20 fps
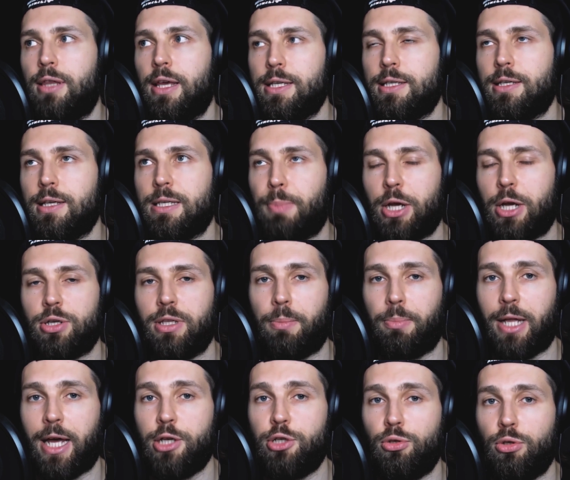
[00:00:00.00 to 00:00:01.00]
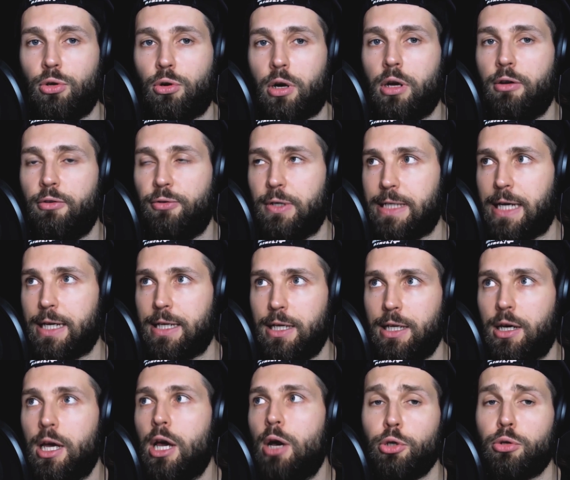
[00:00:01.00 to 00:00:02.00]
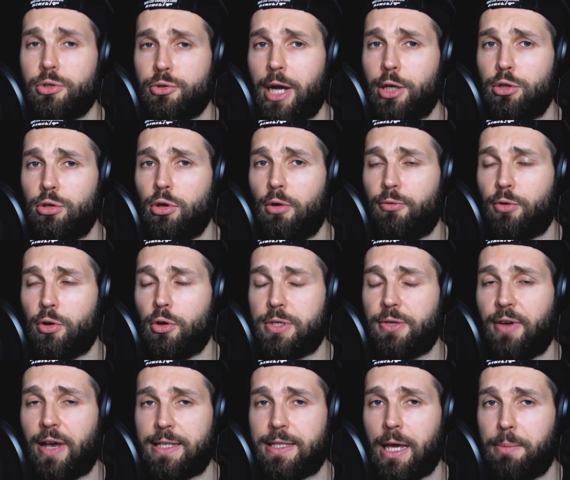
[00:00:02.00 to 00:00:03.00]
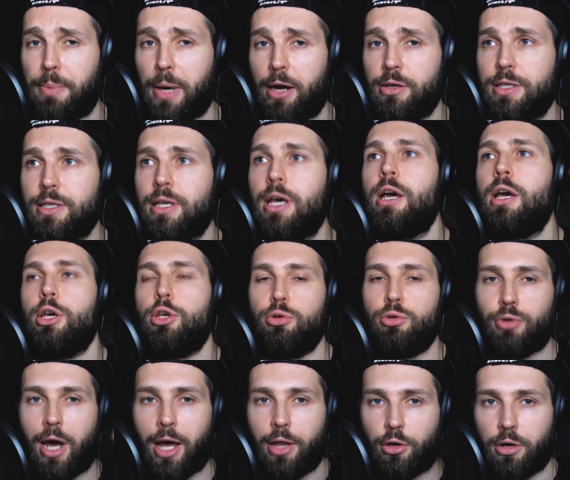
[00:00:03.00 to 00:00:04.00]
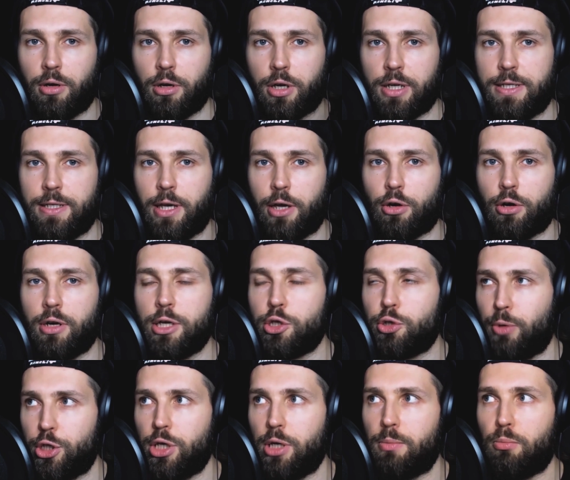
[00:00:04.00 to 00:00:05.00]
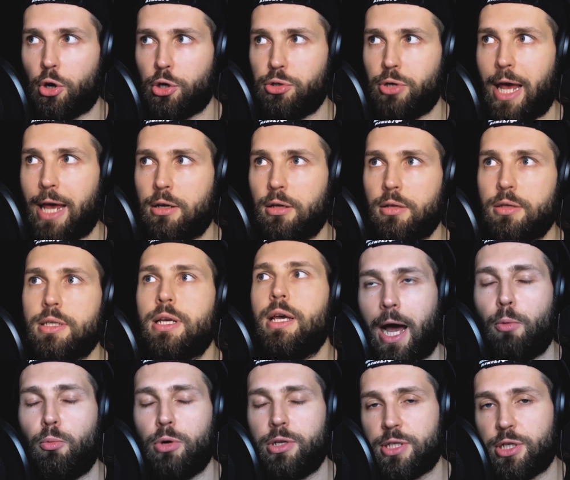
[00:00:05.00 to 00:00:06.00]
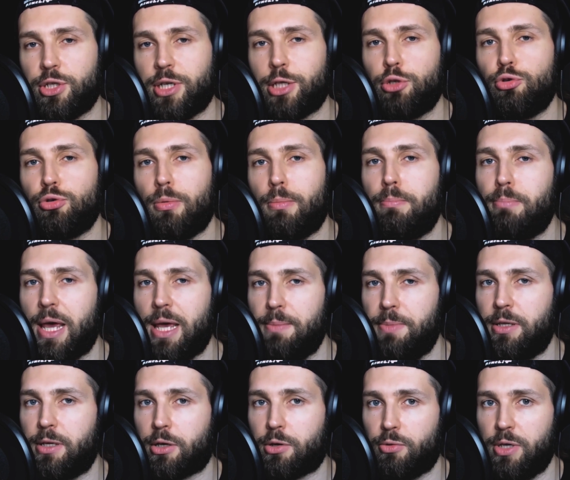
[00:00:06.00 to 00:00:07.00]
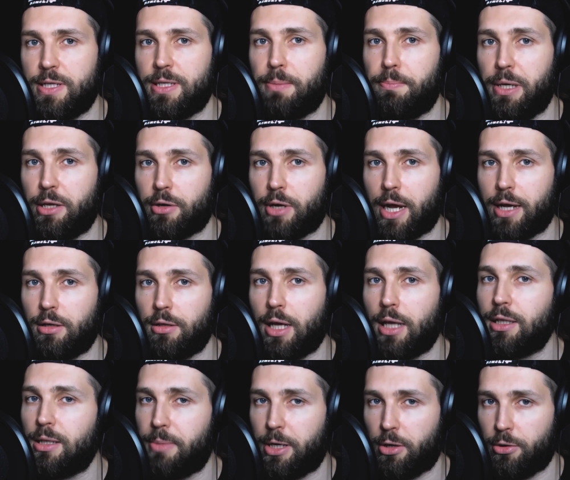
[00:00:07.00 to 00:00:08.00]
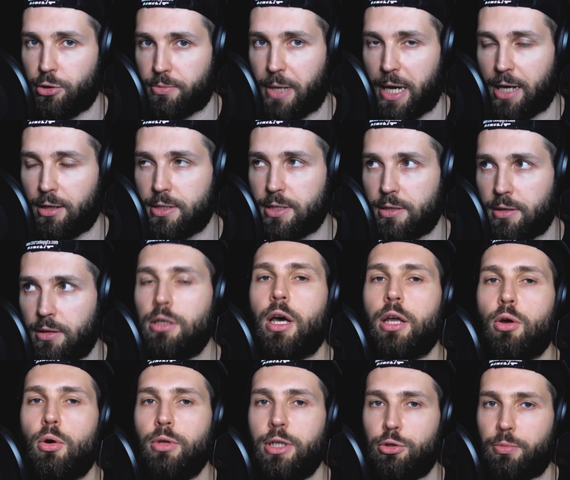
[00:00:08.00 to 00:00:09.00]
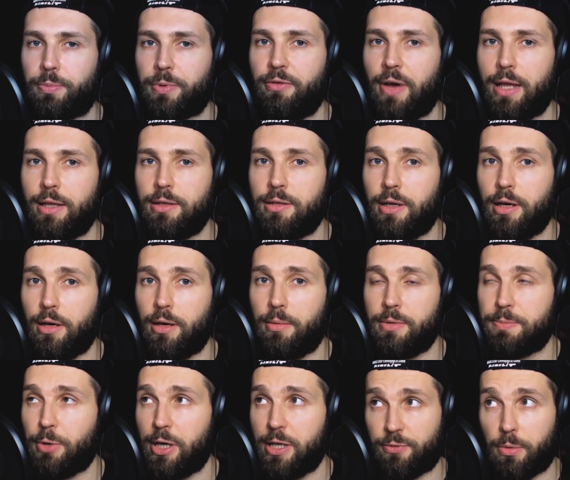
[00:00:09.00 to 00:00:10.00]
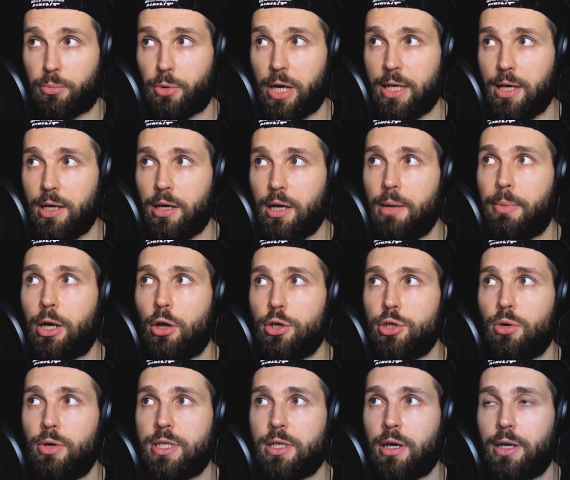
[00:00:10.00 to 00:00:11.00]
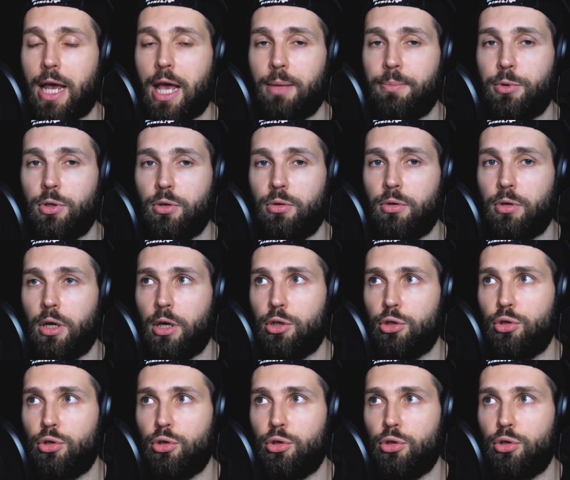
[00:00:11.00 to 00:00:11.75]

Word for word: This especially applies to your foot technique when you're trying to go for those fast kick patterns. You'd rather consider switching more to ankles. I would suggest you to maybe decrease the beater angle a little bit on your pedals, not only to prevent the springs from breaking, but also it's going to help you